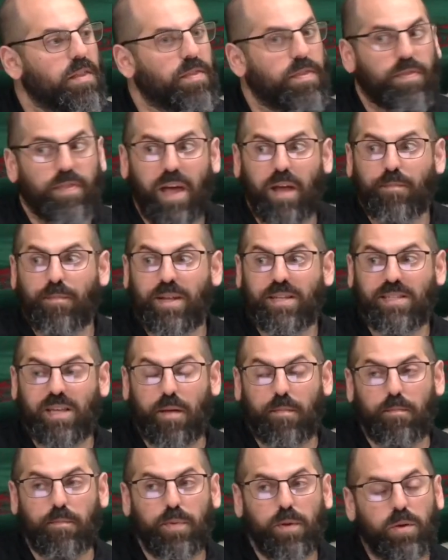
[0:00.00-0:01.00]
That means I'm
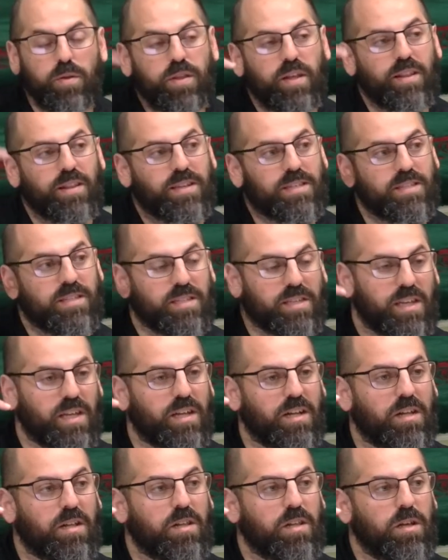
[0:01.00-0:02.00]
building the
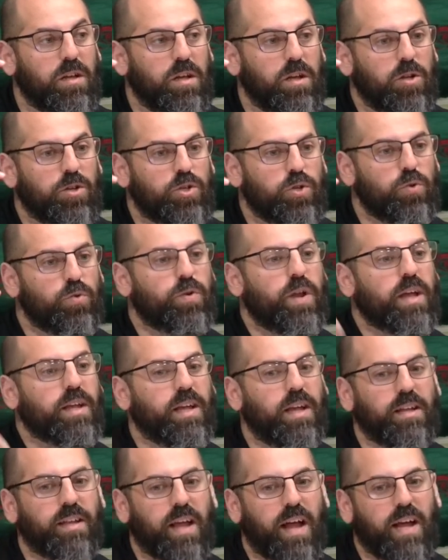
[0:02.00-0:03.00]
skill to
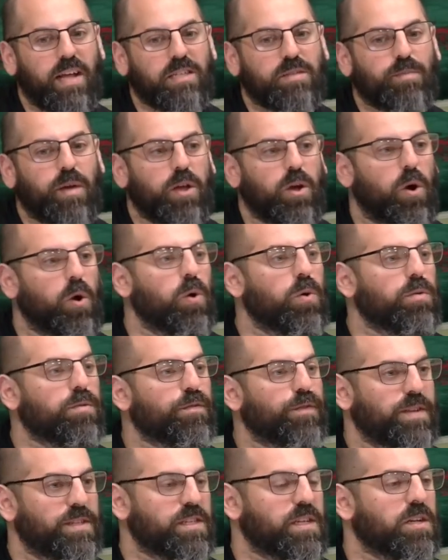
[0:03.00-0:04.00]
recognize my own
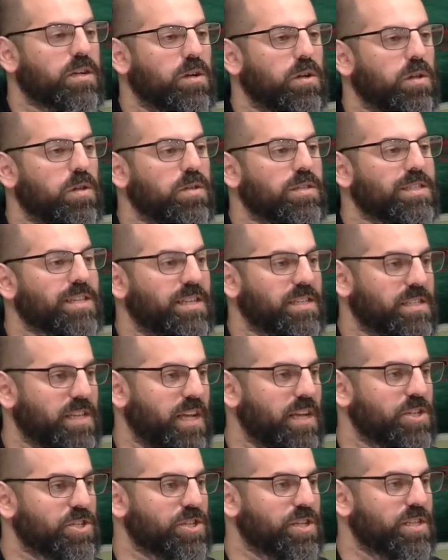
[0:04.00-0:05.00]
physical
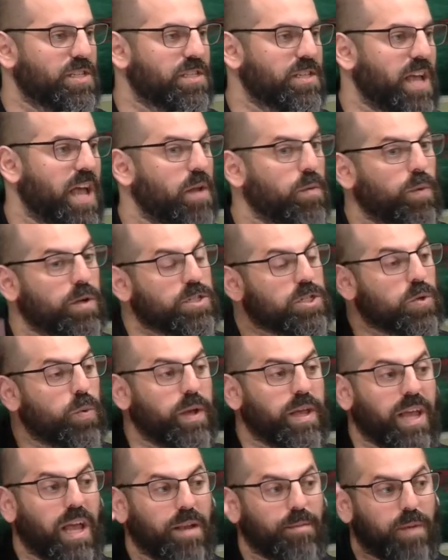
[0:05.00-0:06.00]
sensations and what's
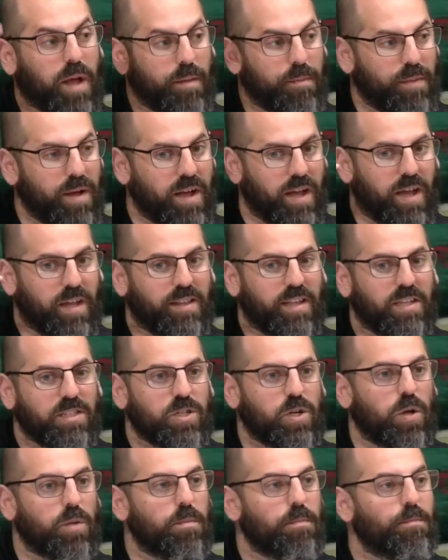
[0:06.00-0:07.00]
going on in my mind. That's
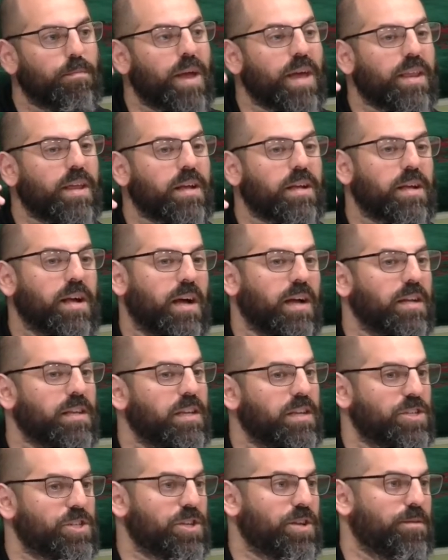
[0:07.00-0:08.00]
called
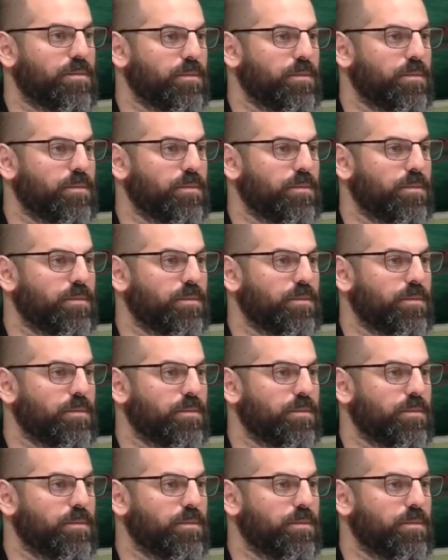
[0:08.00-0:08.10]
metacognition.